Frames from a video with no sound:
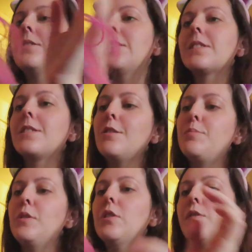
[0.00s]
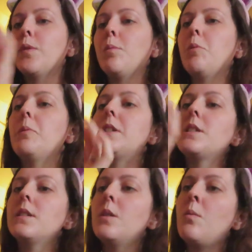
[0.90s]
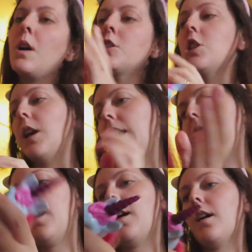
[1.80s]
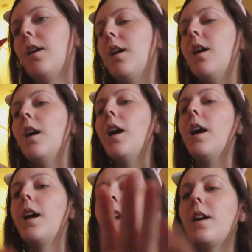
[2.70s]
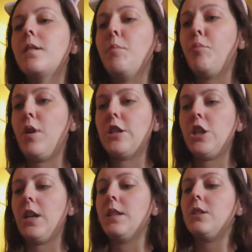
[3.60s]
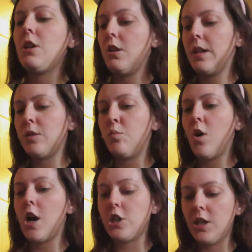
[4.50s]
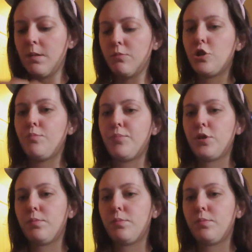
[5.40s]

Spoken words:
You look so beautiful. Well, we just need to wash your hair and brush it. So let's wash it.